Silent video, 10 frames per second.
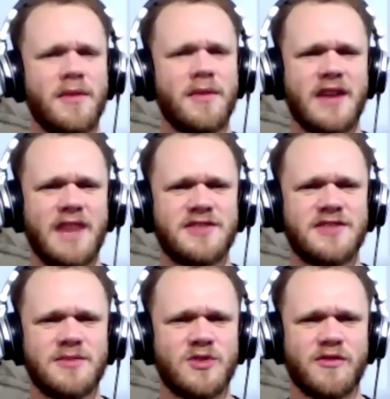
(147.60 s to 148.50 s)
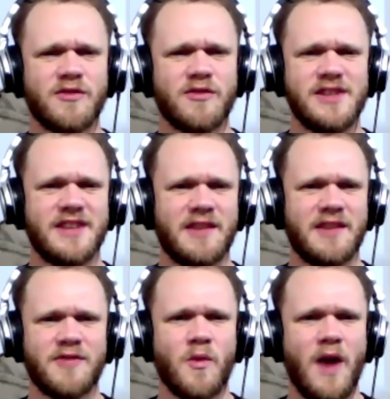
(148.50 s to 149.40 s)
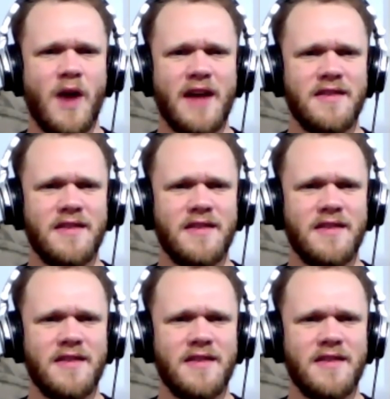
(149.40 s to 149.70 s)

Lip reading: gave some sort of reasoning for why they...